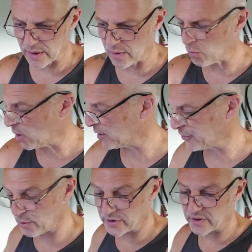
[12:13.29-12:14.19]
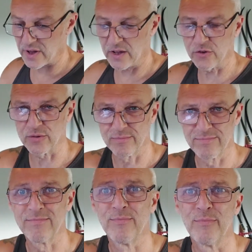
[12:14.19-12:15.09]
And what I'll do is I'll just
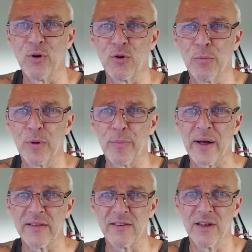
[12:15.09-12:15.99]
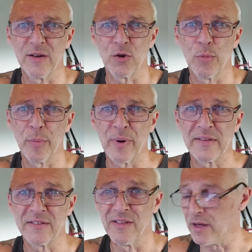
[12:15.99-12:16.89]
put a couple of pads here, a couple of
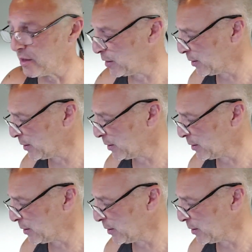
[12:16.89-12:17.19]
pads there,